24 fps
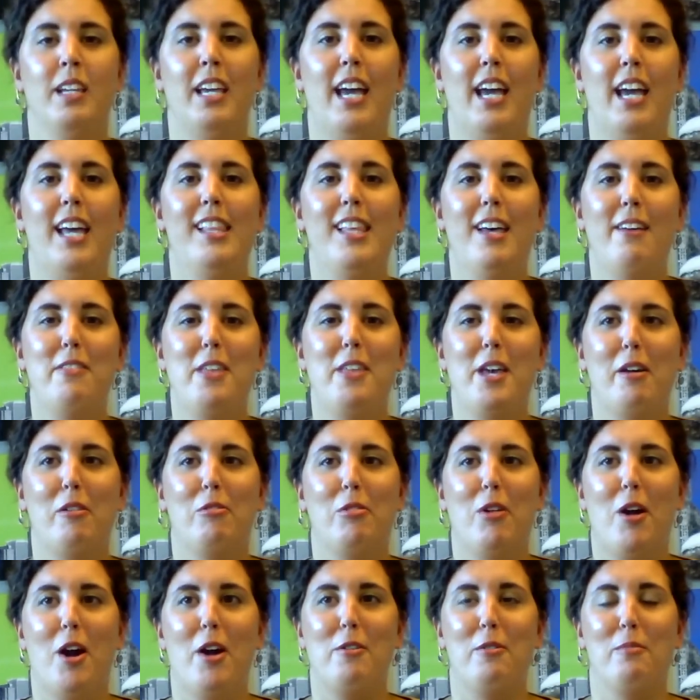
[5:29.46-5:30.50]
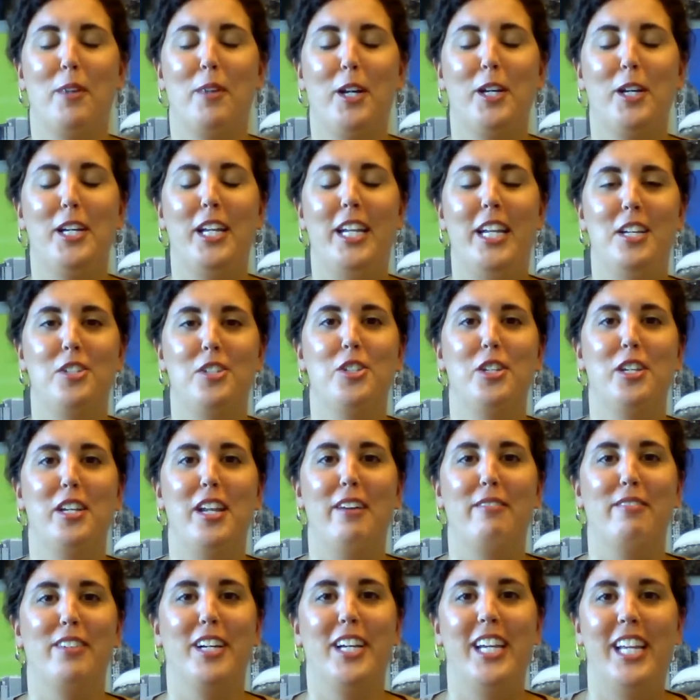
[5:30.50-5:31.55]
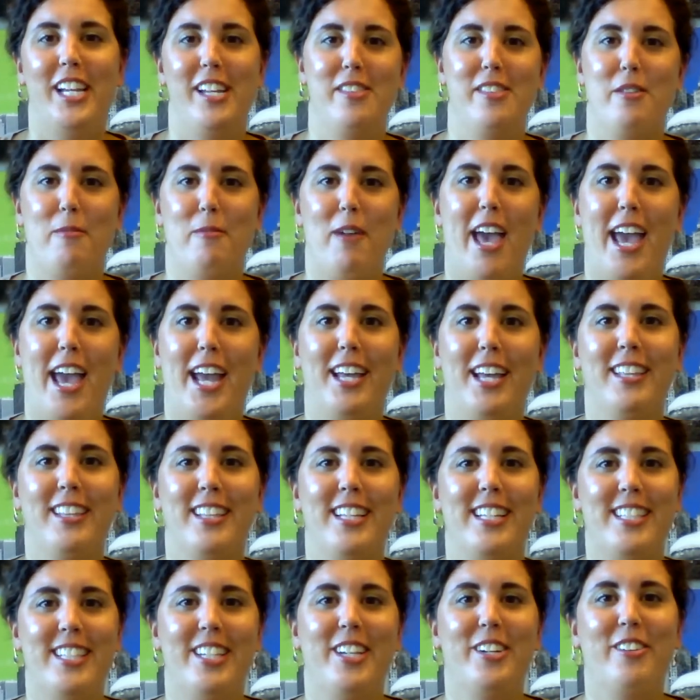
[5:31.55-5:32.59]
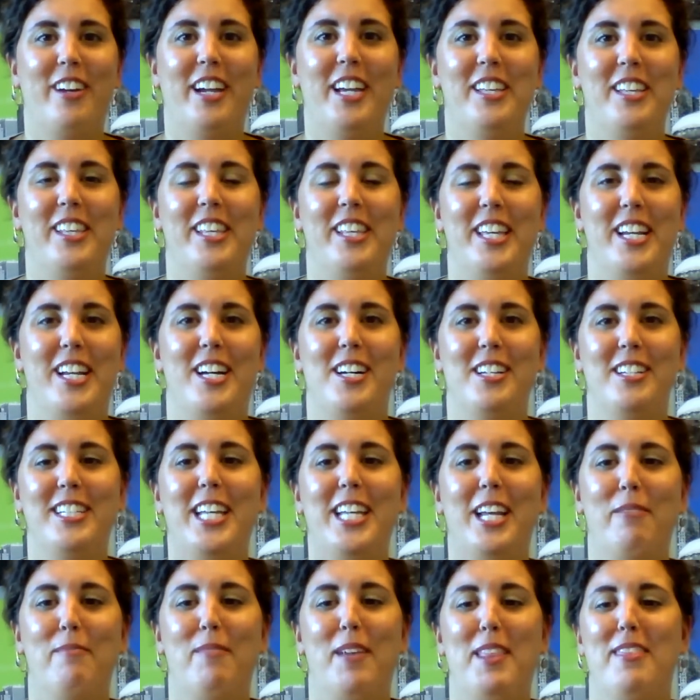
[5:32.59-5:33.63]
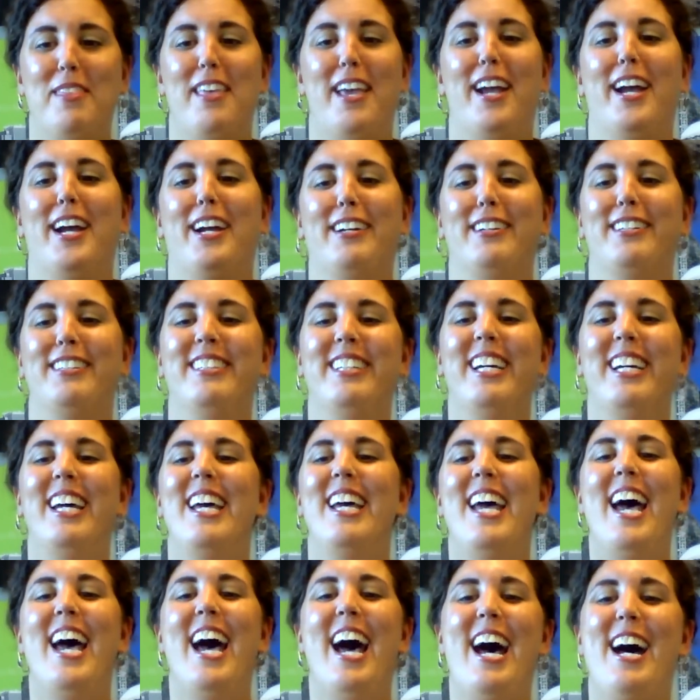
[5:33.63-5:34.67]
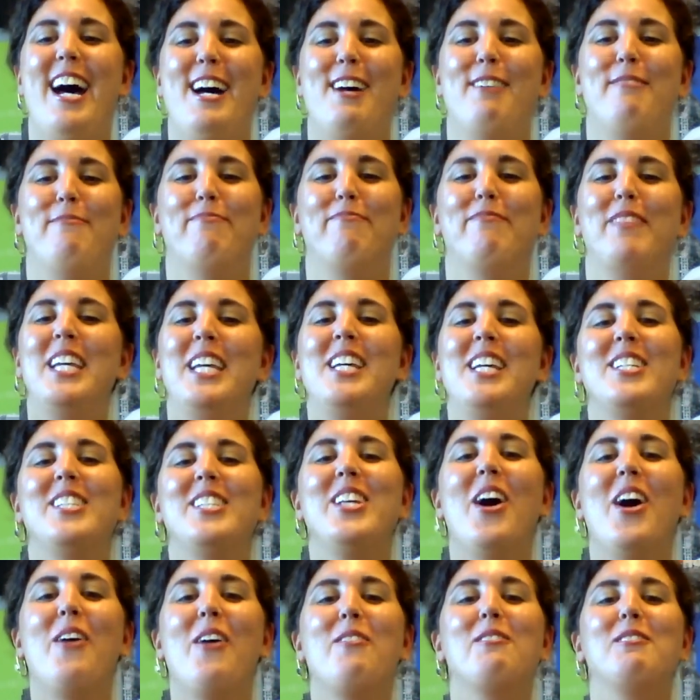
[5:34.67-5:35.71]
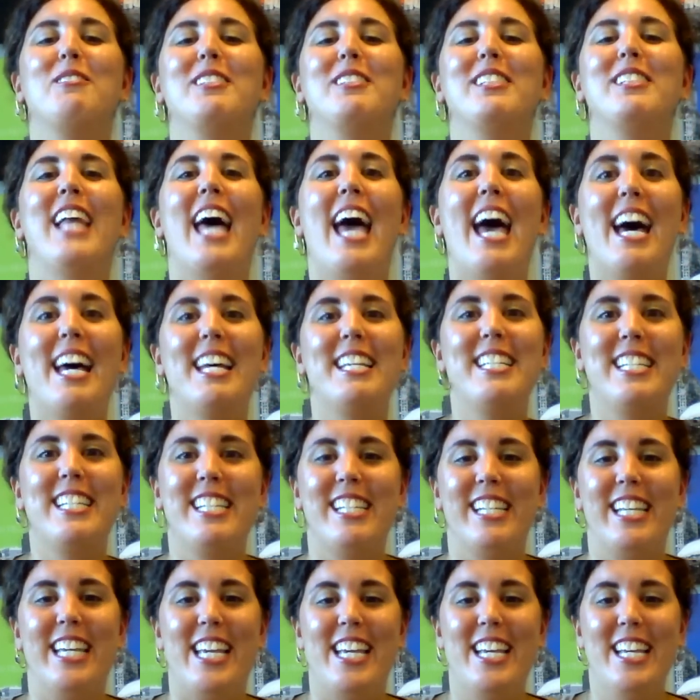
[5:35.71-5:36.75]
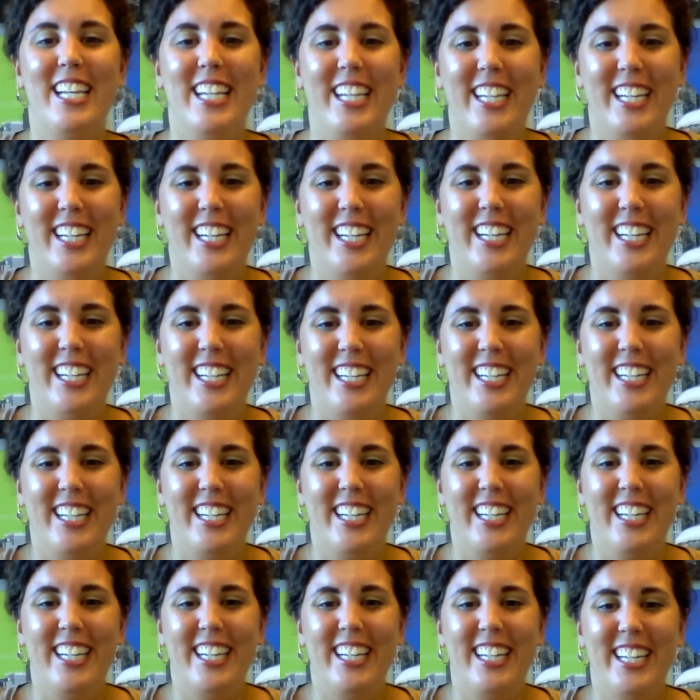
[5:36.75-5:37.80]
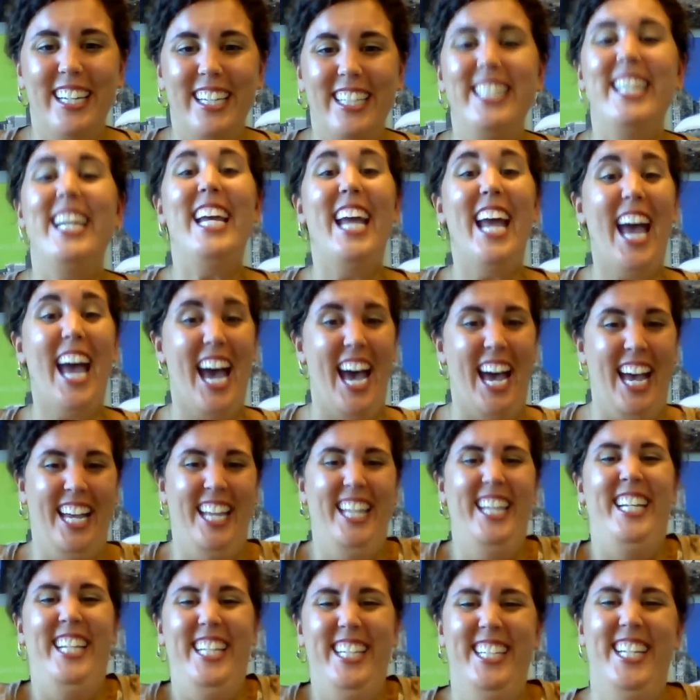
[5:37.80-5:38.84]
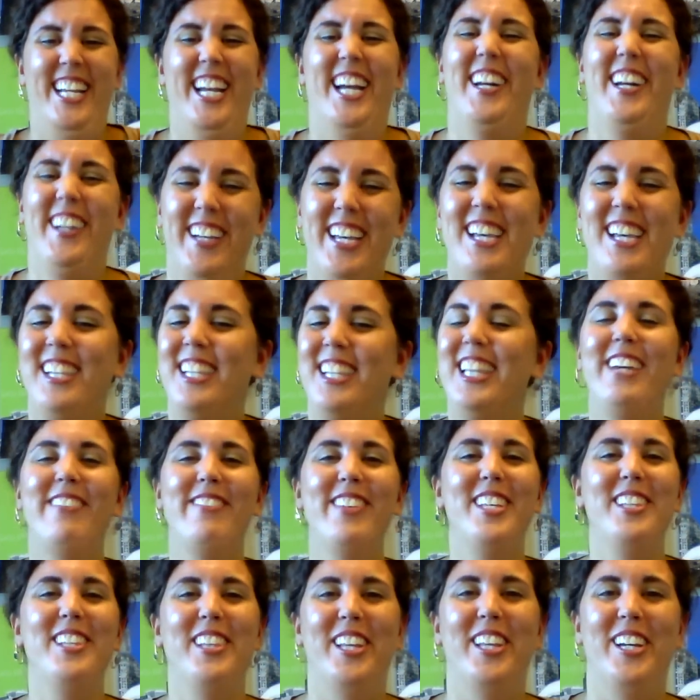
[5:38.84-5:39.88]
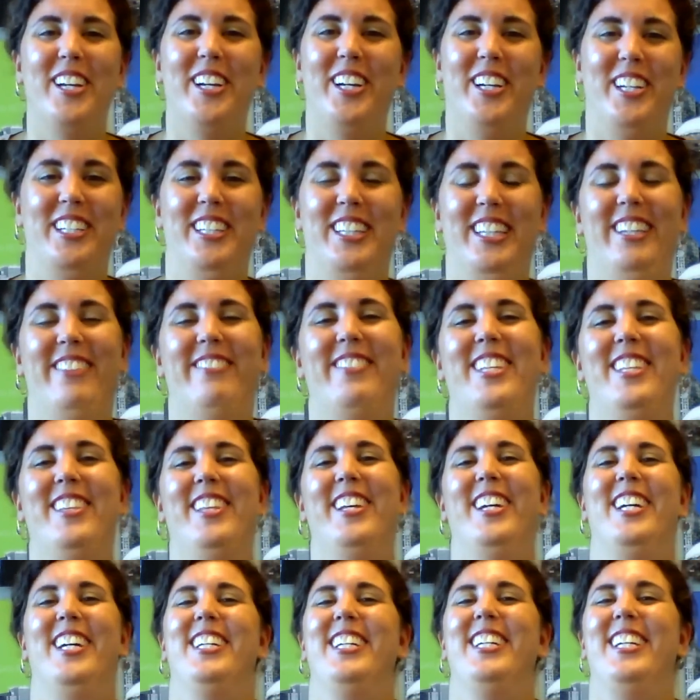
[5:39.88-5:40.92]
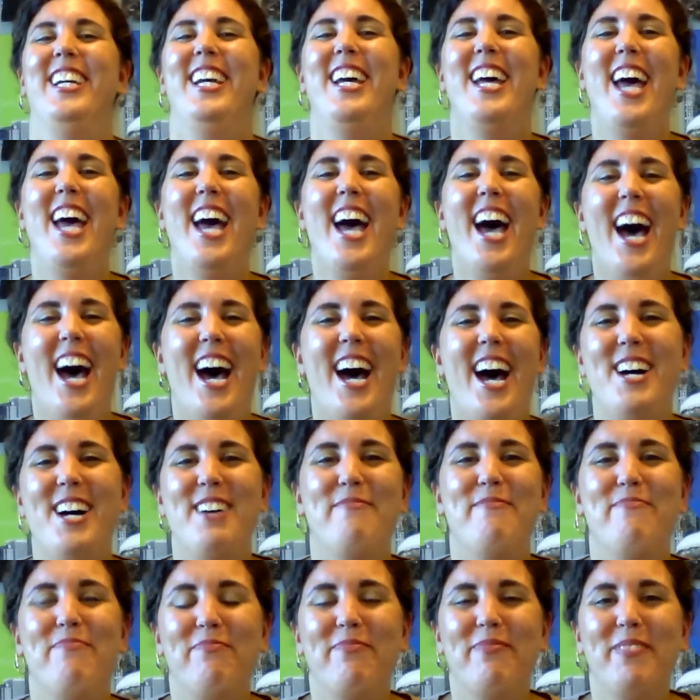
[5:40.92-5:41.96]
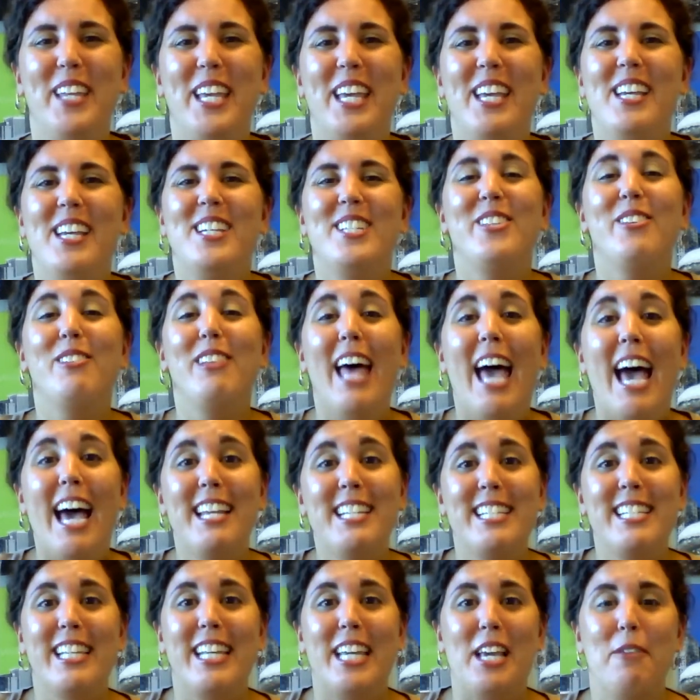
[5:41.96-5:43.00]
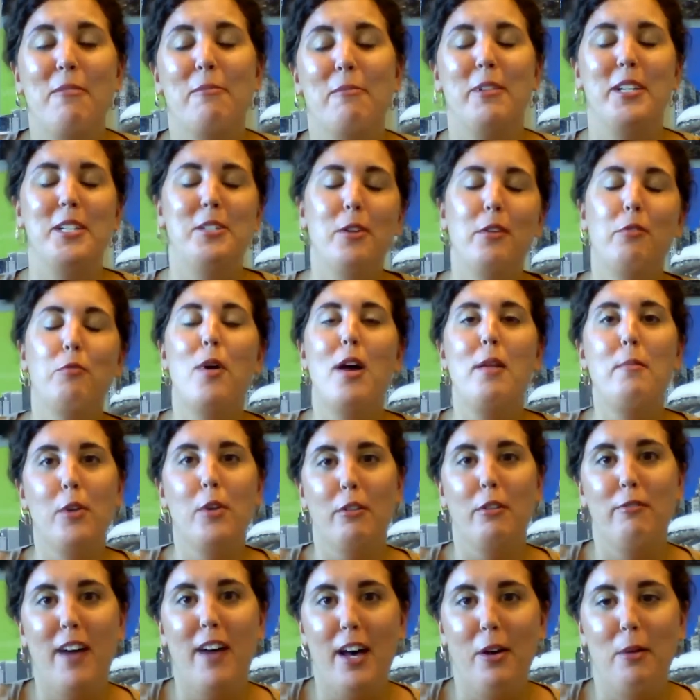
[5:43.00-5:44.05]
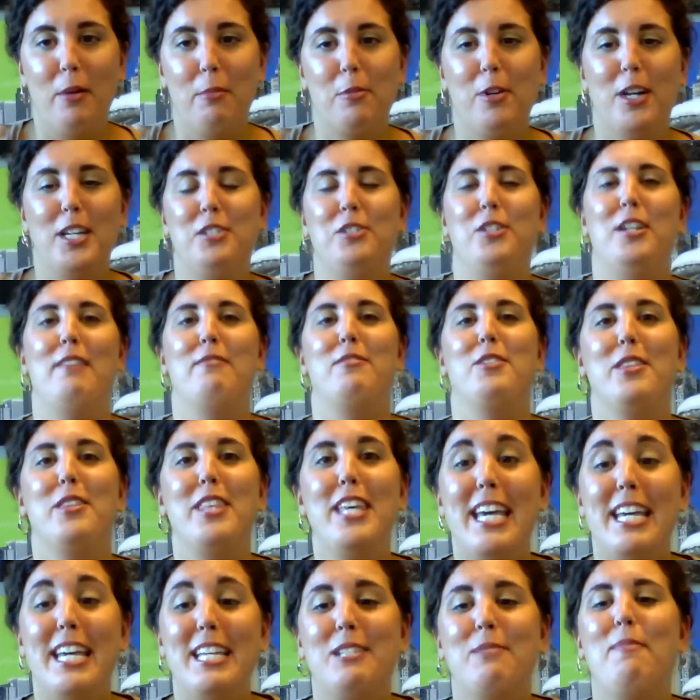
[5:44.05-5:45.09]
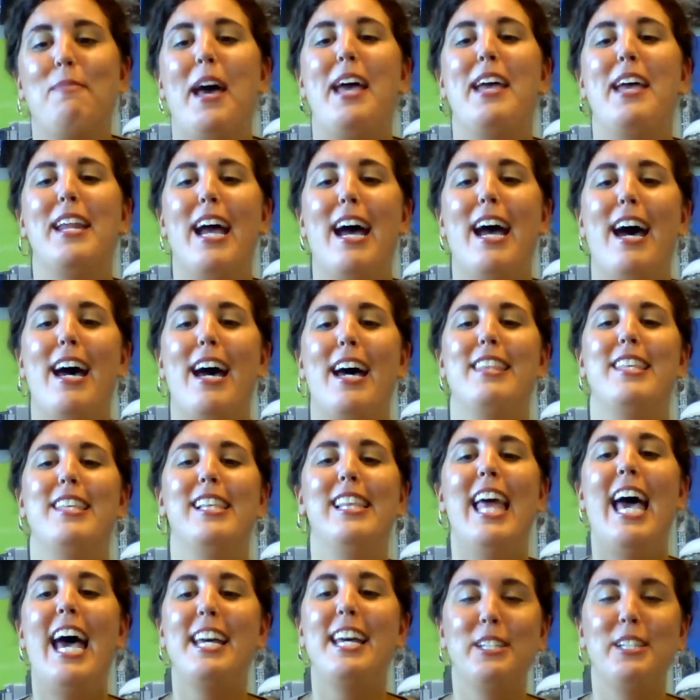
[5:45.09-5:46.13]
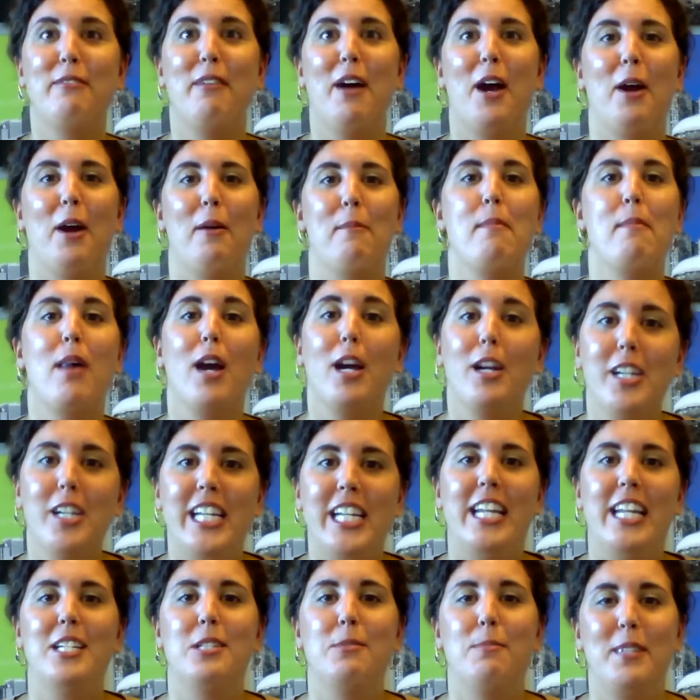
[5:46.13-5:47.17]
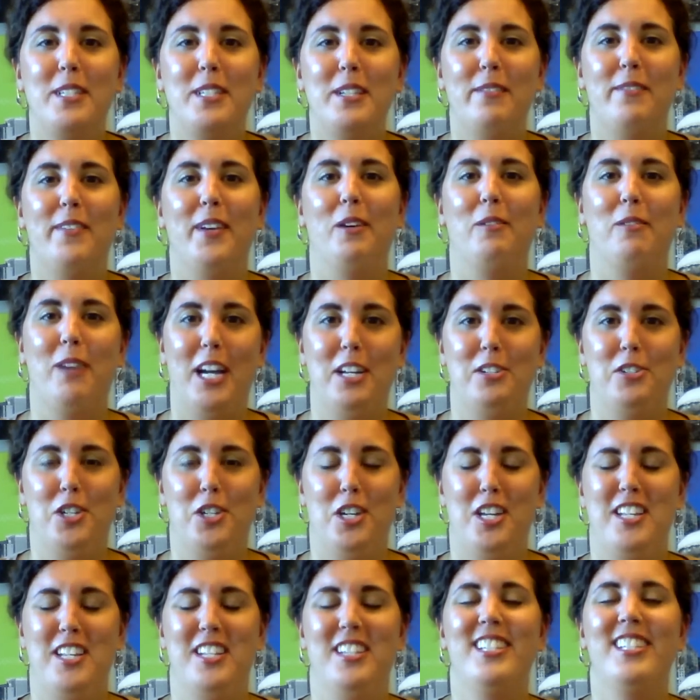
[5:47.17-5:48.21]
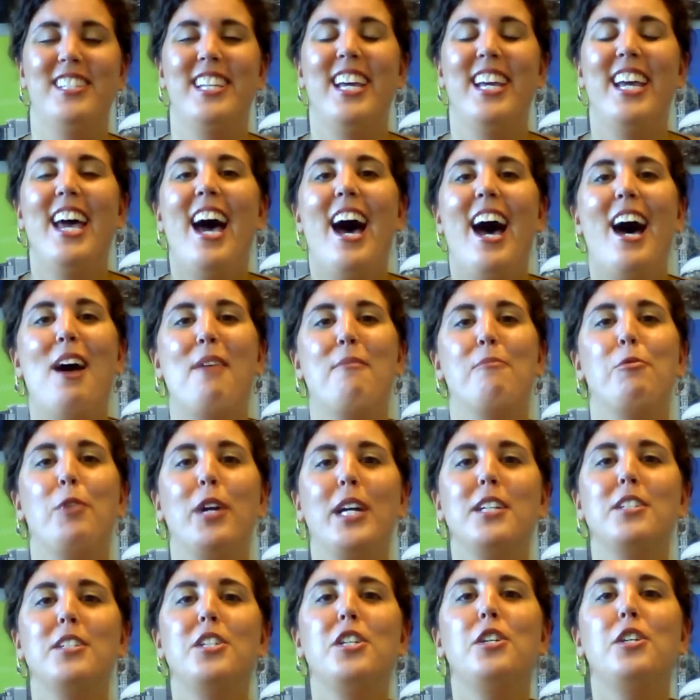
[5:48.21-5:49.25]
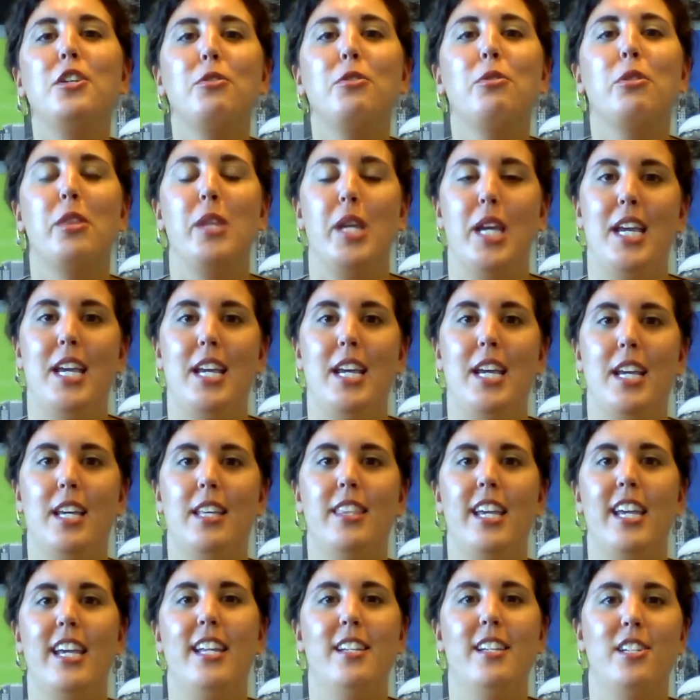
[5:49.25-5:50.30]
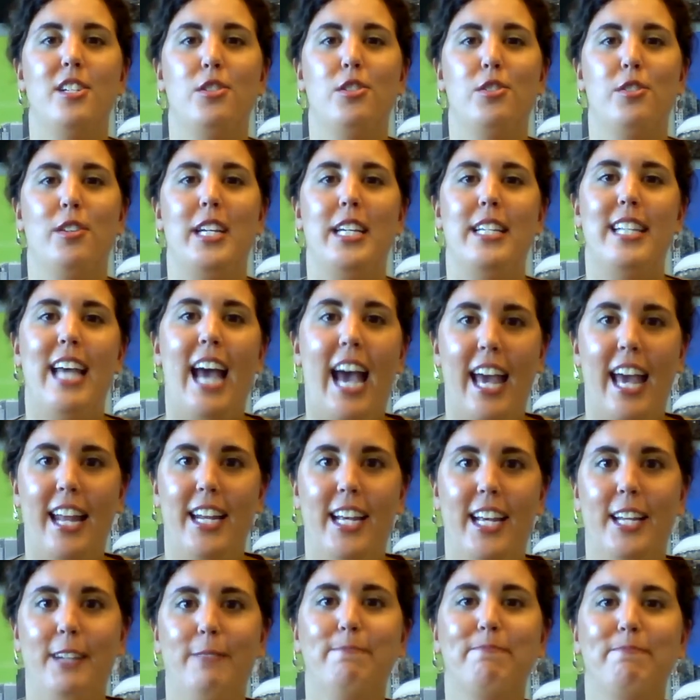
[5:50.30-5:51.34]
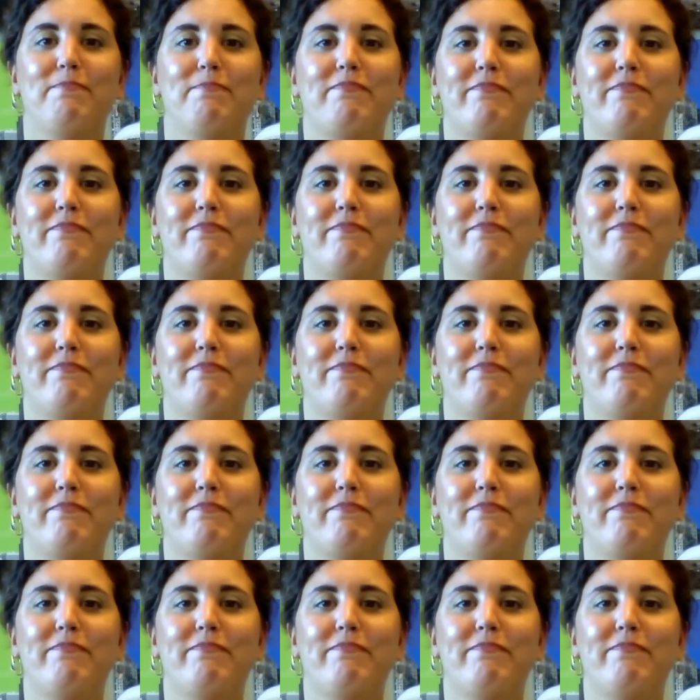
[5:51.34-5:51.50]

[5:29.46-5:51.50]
I love that quote, marketing should never get in the way. It's a great little tidbit there. So it's probably from getting in the way. Yeah, live and learn, live and learn. So lastly, we do have one more follow-up question after this, but the last of our marketing-specific questions, where do you think the industry is headed?